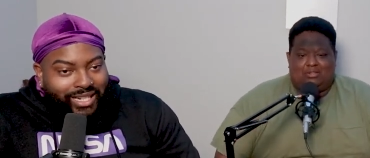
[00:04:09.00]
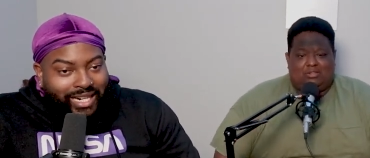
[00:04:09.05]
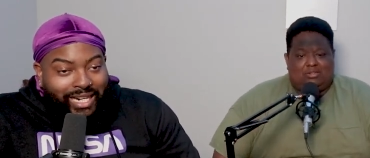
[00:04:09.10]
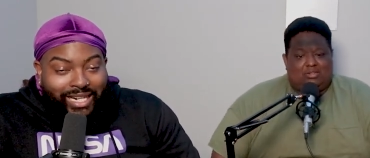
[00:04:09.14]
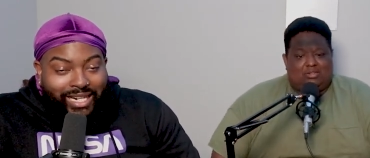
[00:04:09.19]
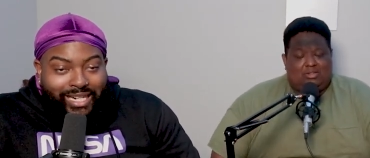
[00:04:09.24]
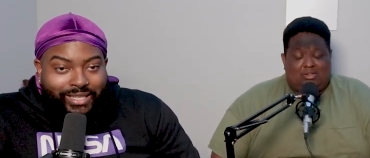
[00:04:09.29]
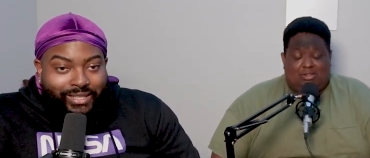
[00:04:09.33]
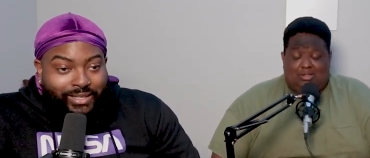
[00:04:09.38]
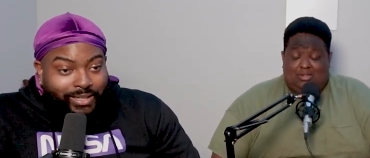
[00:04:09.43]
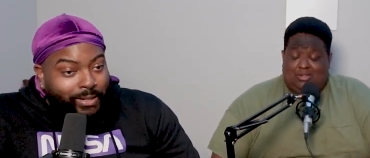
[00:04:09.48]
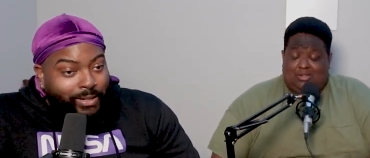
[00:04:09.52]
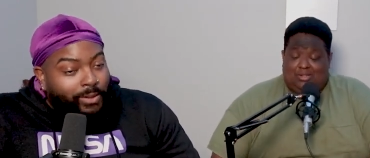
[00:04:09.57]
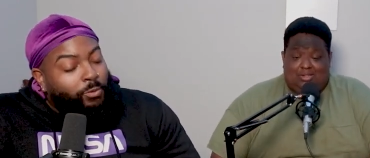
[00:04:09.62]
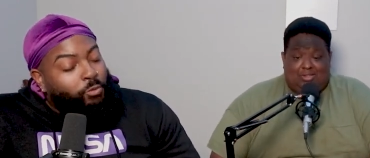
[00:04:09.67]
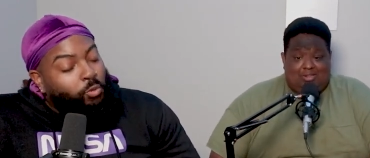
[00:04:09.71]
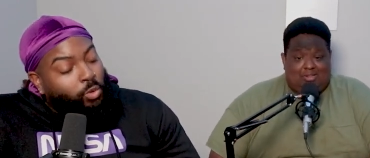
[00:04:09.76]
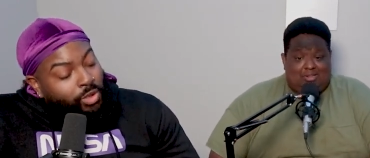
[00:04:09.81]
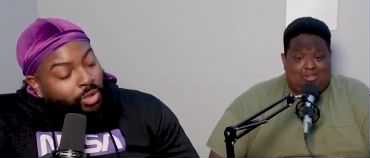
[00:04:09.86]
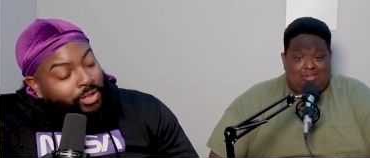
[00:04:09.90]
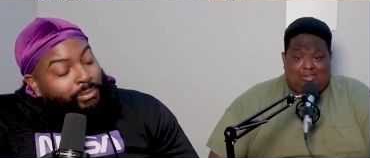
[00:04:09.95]
Speaker 1: Yeah.
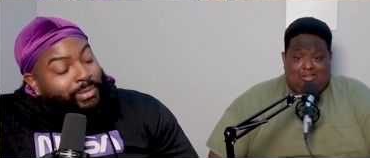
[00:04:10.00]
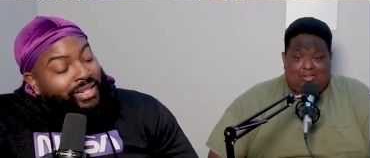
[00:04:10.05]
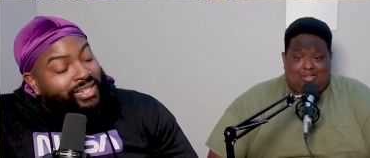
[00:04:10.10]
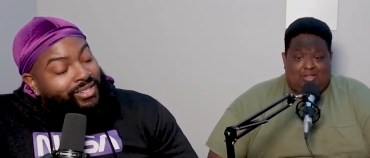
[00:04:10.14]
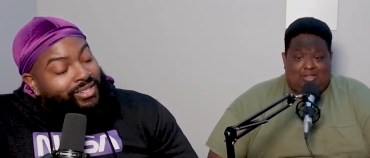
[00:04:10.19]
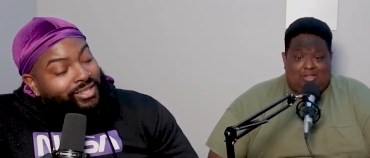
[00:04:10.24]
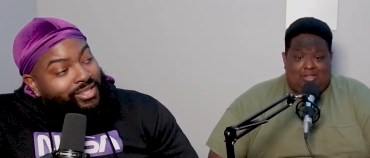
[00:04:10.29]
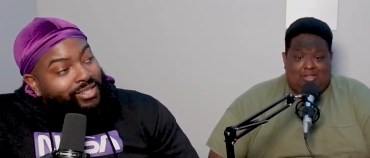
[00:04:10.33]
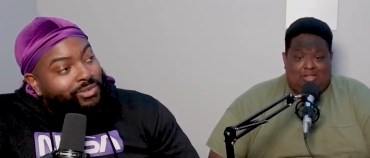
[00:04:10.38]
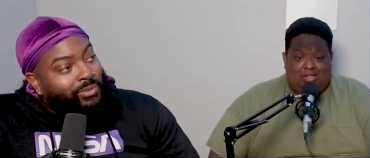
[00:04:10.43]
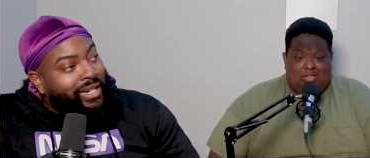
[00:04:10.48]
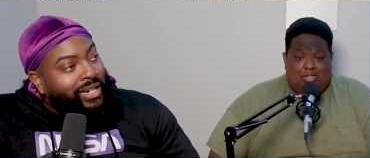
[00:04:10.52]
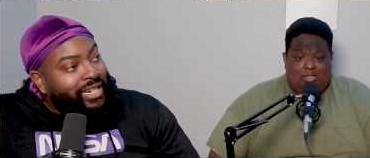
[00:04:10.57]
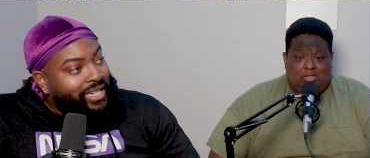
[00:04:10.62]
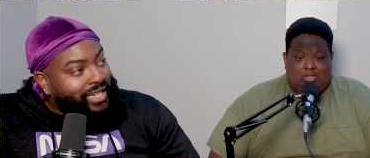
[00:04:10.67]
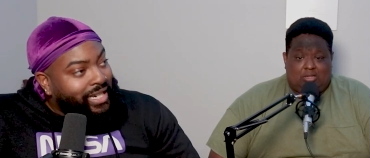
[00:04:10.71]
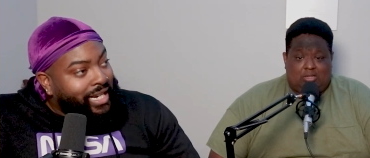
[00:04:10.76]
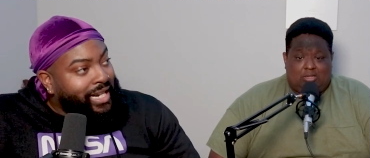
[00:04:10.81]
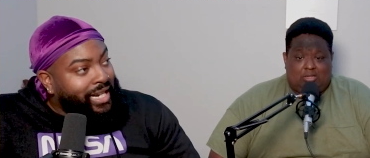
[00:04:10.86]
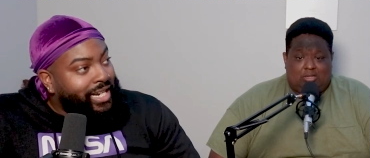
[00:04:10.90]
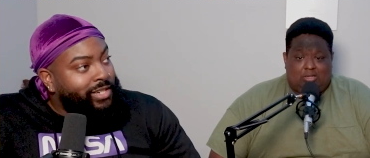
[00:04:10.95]
Well, it makes sense why
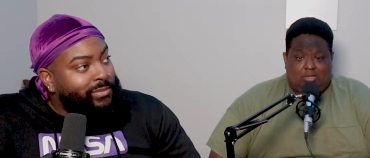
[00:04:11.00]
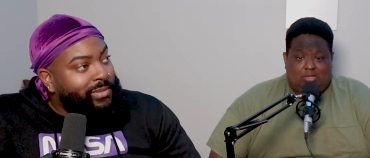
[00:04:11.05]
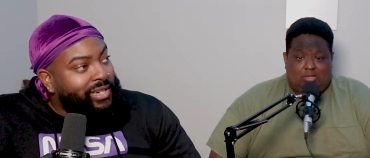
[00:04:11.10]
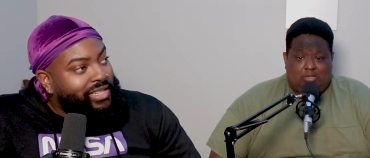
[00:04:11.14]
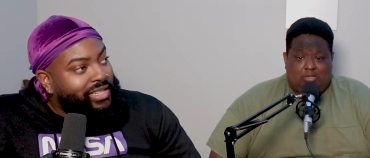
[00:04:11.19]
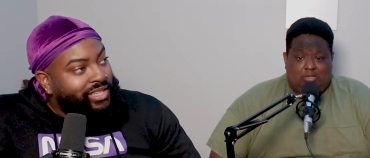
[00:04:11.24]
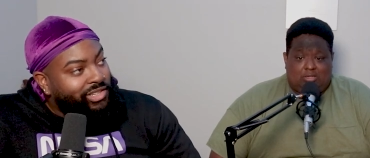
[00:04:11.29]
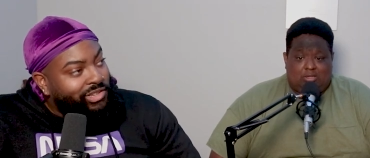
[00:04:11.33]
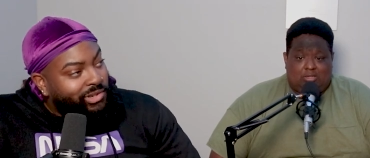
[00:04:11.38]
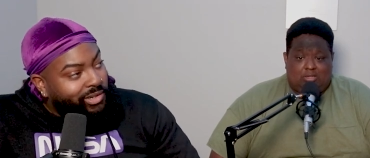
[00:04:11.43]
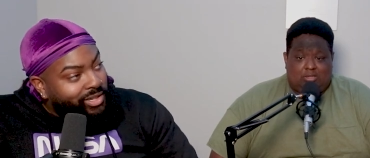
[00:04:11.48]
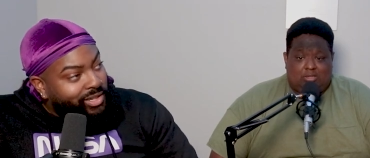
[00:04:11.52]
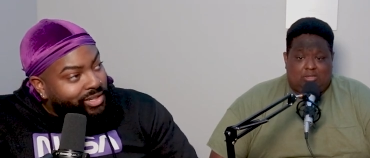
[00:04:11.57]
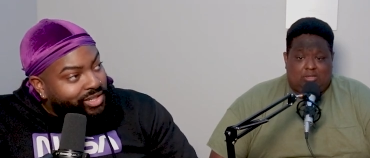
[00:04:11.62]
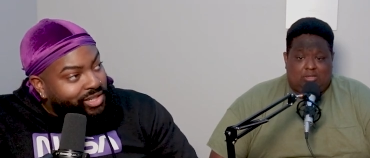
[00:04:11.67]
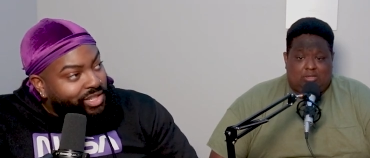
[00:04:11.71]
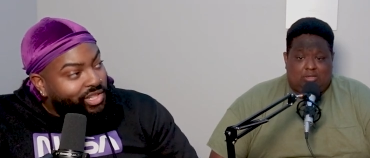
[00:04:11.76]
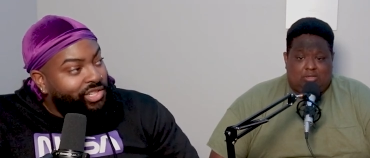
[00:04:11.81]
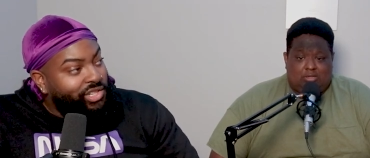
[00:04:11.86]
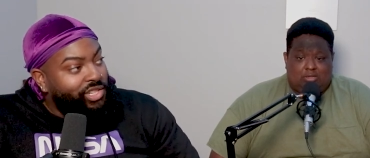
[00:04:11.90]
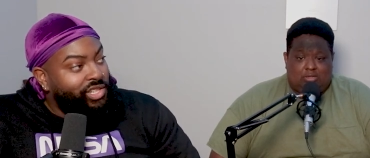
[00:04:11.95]
he has made the
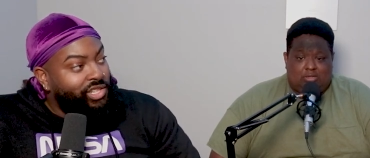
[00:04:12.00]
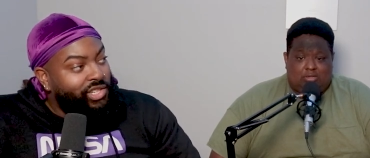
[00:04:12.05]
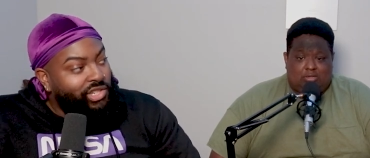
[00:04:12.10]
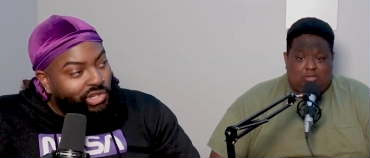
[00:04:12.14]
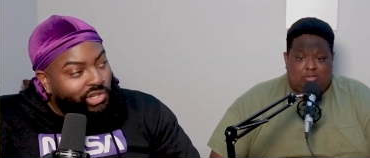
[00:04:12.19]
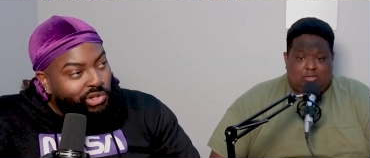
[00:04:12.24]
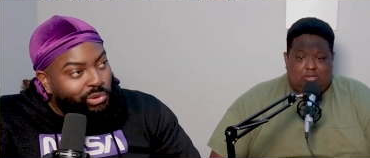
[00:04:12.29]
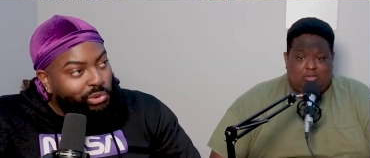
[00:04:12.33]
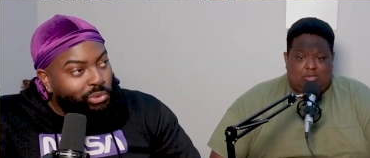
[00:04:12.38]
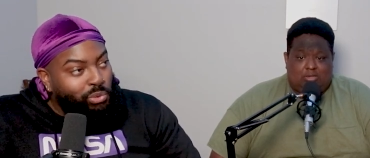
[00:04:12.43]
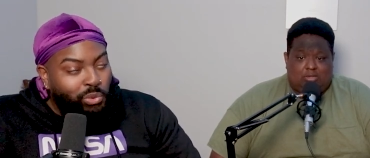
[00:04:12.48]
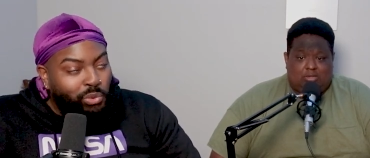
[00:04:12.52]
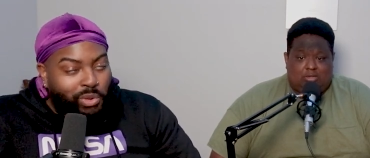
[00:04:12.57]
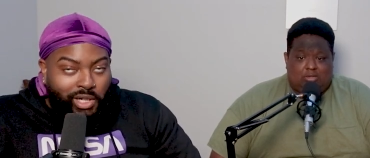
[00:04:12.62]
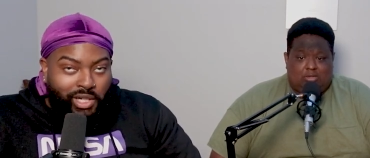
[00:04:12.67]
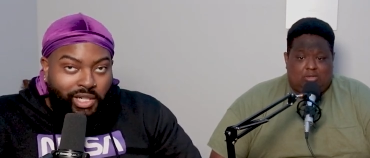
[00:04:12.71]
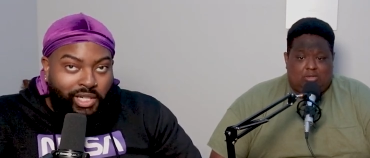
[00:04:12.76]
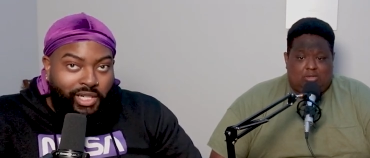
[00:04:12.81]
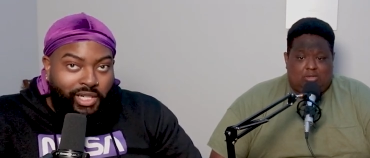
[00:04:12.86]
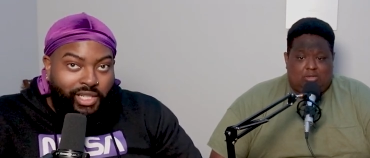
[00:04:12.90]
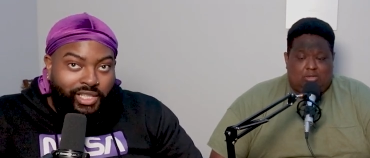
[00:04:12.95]
transition to
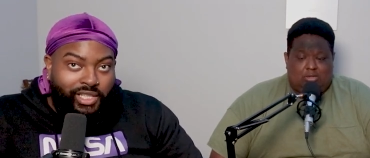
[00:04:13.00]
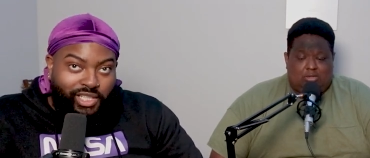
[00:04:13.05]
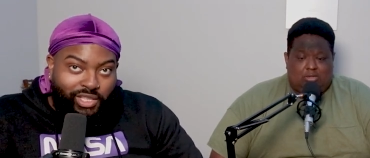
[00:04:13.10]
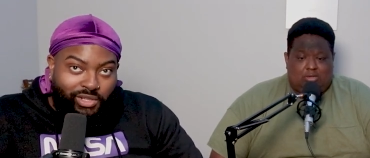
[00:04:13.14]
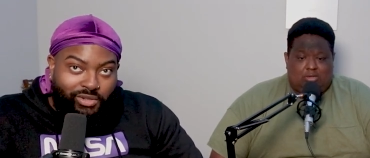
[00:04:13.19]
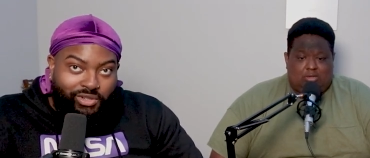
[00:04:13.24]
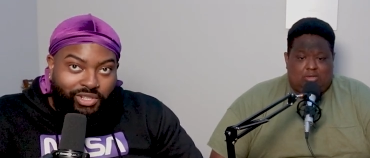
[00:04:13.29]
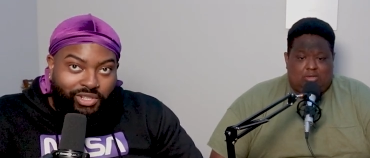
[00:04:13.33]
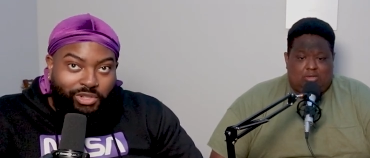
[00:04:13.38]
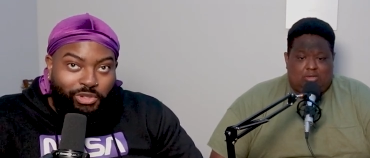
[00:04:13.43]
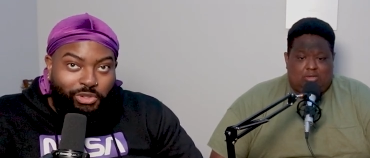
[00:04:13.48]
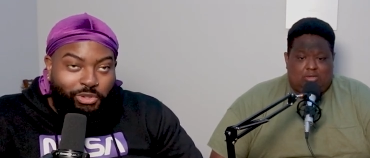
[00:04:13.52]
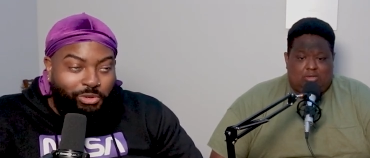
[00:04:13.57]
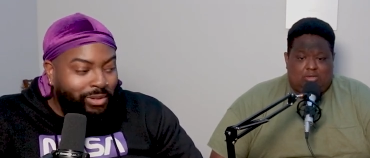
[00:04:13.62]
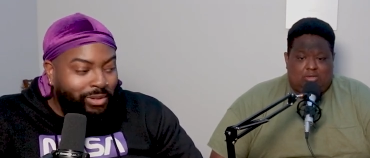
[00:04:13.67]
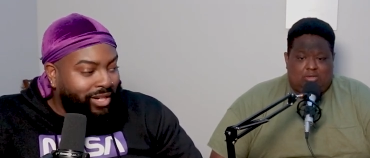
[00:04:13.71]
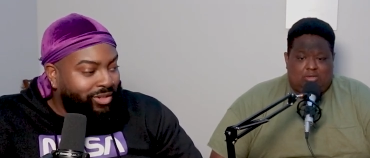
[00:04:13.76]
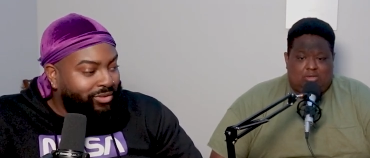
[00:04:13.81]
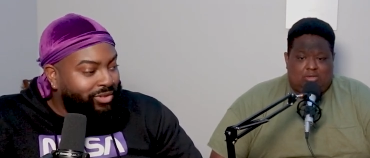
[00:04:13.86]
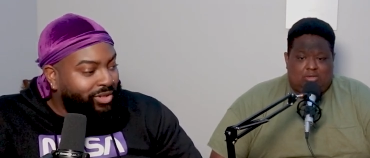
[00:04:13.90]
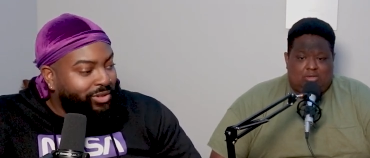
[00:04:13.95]
YouTube.
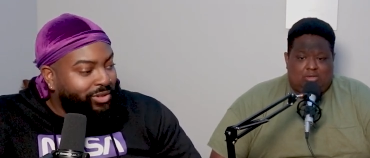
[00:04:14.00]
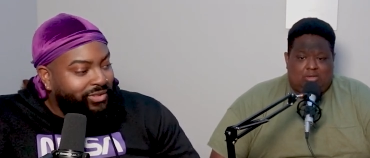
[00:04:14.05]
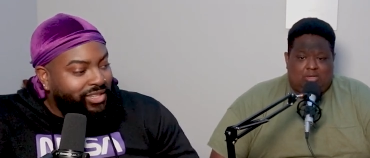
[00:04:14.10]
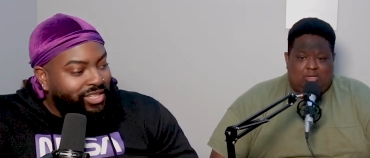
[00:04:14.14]
I don't know if